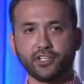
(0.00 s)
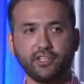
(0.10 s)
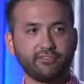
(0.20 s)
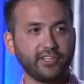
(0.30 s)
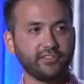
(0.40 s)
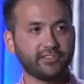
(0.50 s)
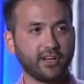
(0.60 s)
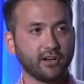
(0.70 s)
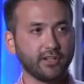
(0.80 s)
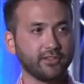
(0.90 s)
if he's
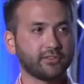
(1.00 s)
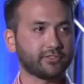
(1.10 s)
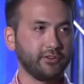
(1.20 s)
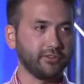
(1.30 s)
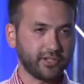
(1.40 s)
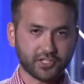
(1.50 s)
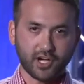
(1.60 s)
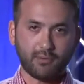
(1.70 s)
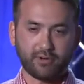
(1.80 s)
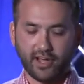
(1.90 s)
here, and certainly
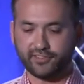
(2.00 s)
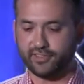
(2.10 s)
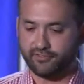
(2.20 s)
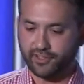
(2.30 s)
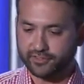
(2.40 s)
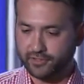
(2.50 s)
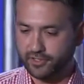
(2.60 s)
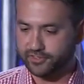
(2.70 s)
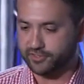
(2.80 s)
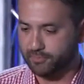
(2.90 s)
Sean Price at Visceral.
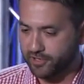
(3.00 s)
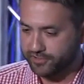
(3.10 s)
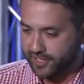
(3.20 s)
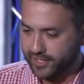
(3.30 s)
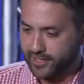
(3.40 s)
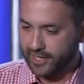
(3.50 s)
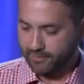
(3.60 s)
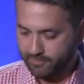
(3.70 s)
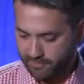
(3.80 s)
It's his birthday today.